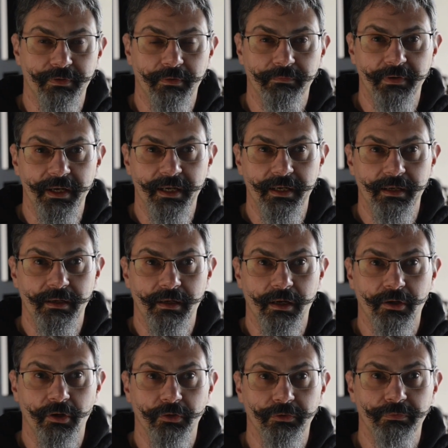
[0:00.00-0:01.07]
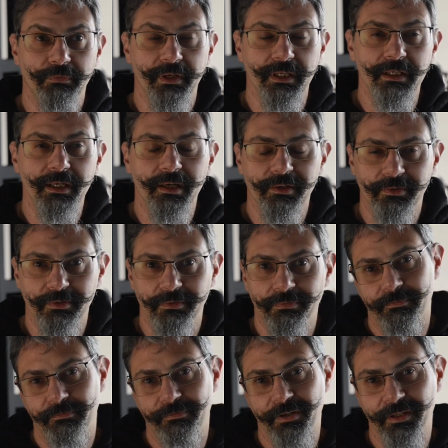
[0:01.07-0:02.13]
From there, across the
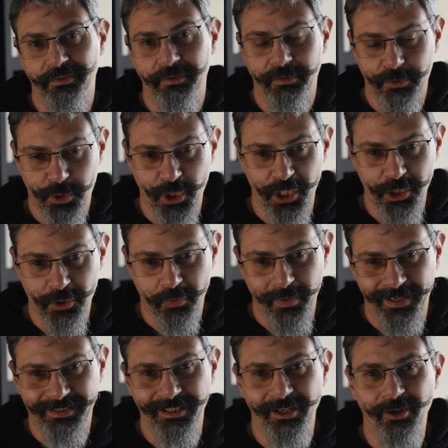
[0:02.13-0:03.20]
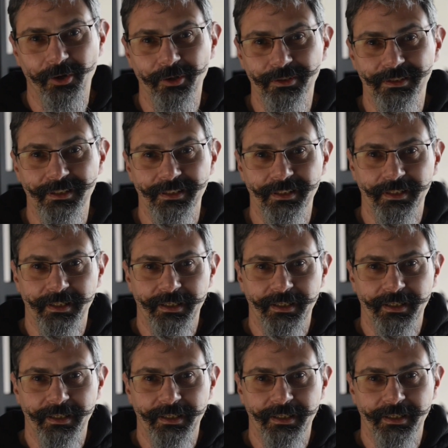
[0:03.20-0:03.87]
years, things changed quite a lot.